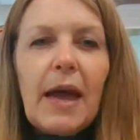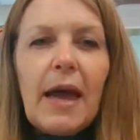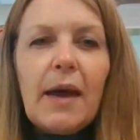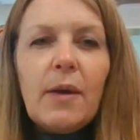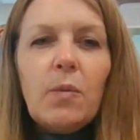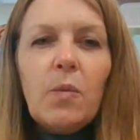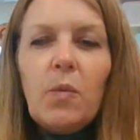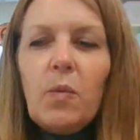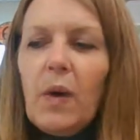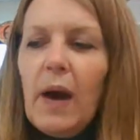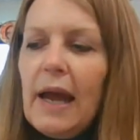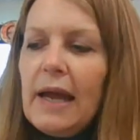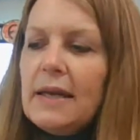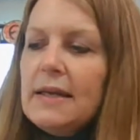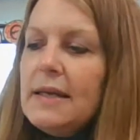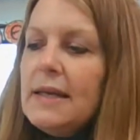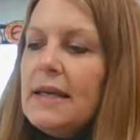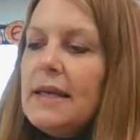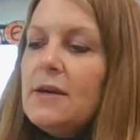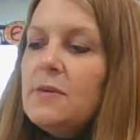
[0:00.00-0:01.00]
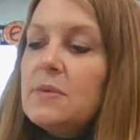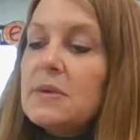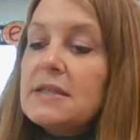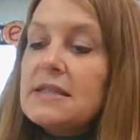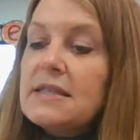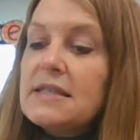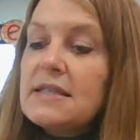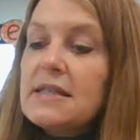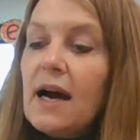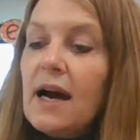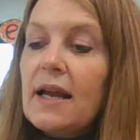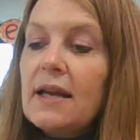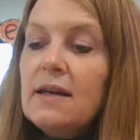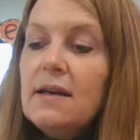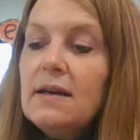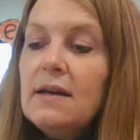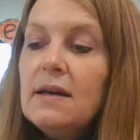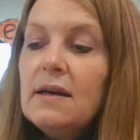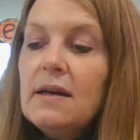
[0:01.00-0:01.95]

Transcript: and when he was done,